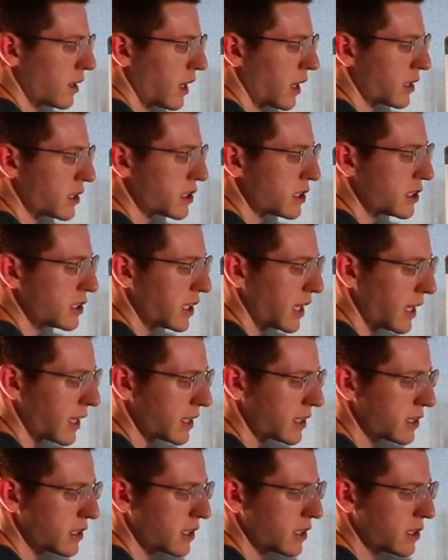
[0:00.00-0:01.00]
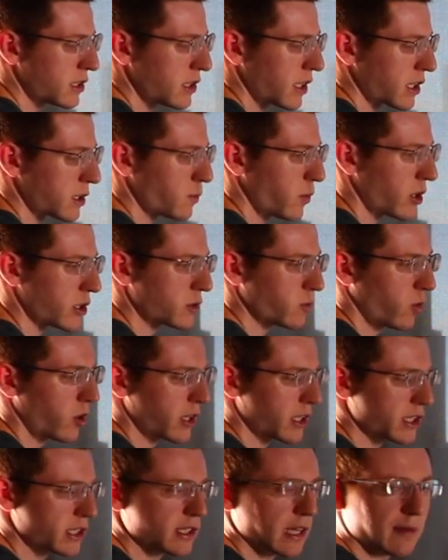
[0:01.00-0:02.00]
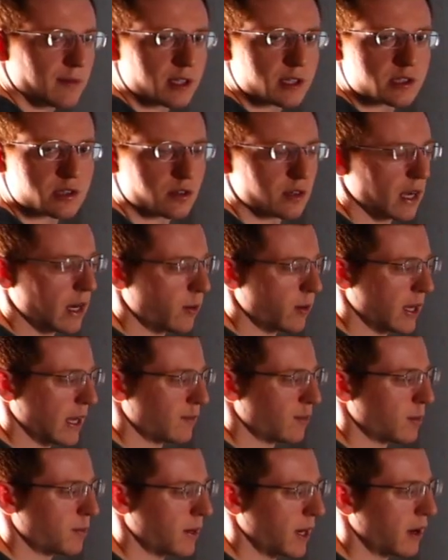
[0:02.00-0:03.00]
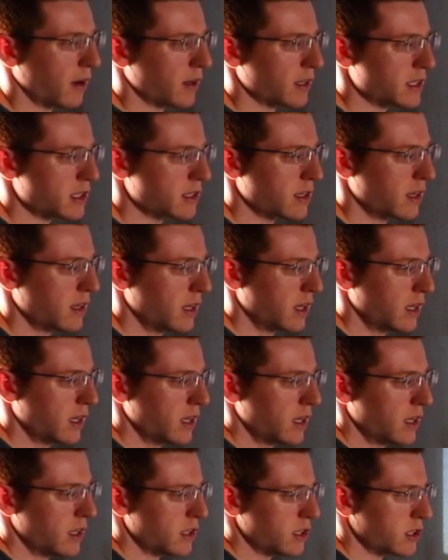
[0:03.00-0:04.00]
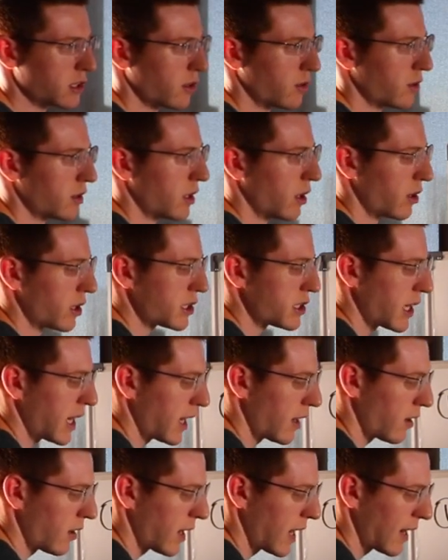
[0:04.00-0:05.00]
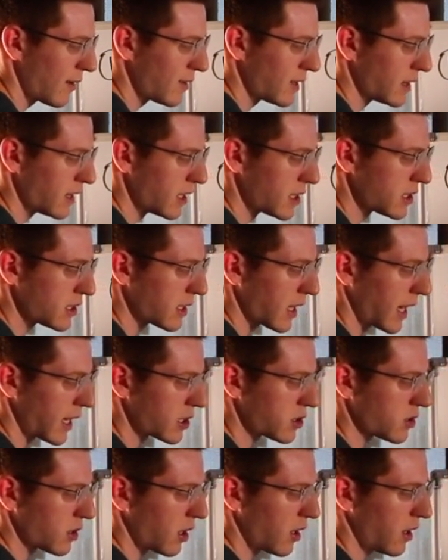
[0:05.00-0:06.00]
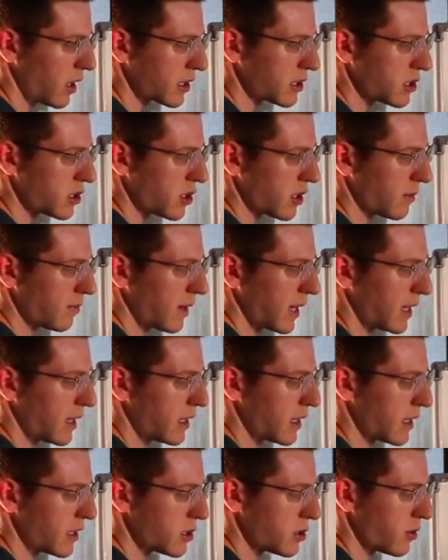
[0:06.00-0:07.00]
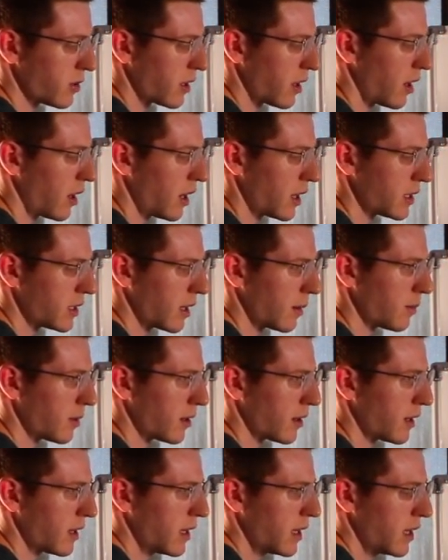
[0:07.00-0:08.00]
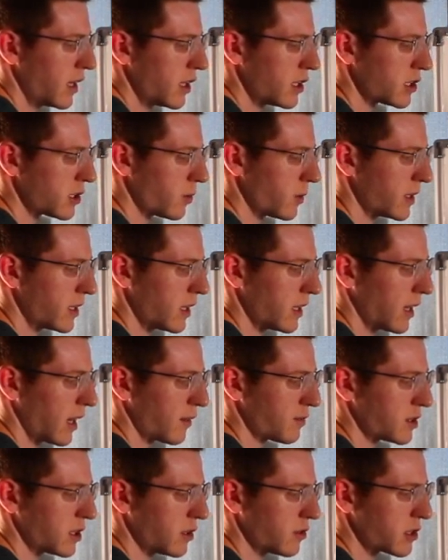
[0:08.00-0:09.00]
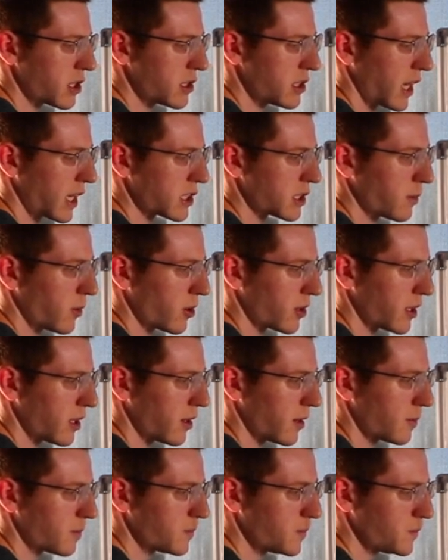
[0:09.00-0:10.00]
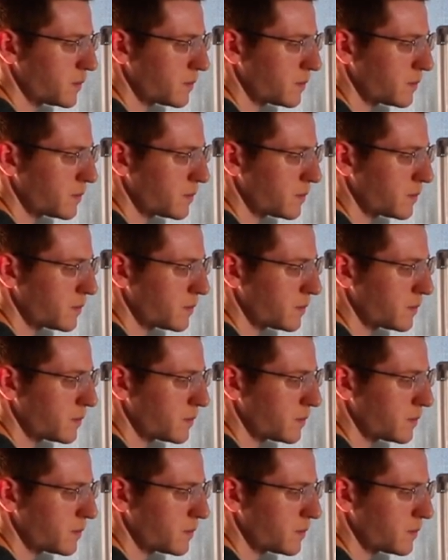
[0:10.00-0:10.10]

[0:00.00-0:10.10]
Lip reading: a 6, 6 plus 1 is 7. So now we have it balanced. So notice how having this extra oxygen made it into an odd number, so we didn't have to use a decimal here.